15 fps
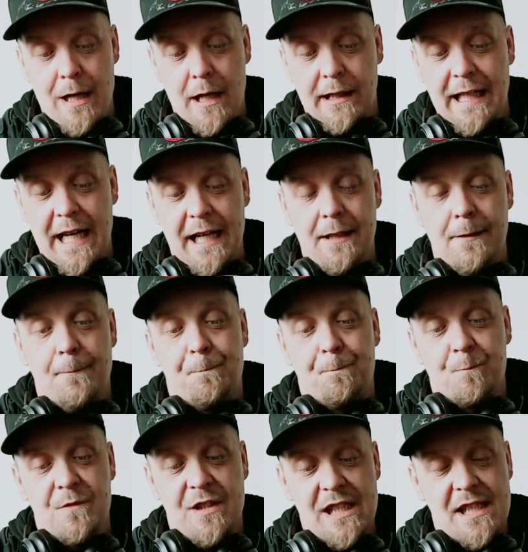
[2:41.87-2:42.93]
Again,
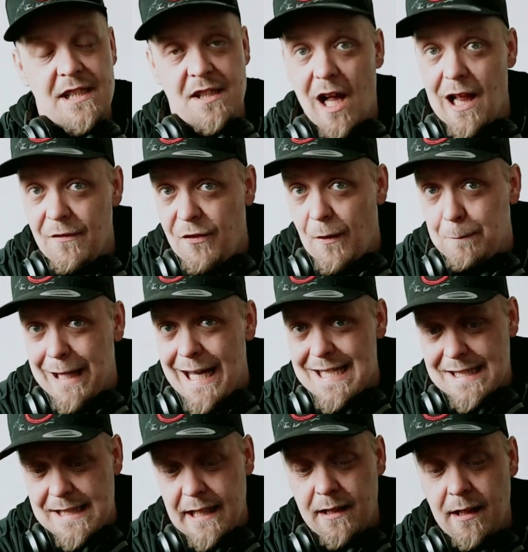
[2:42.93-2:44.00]
this is alpha
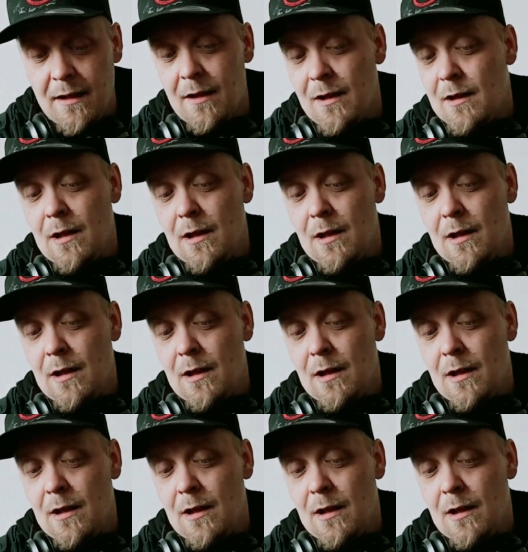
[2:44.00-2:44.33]
plastic,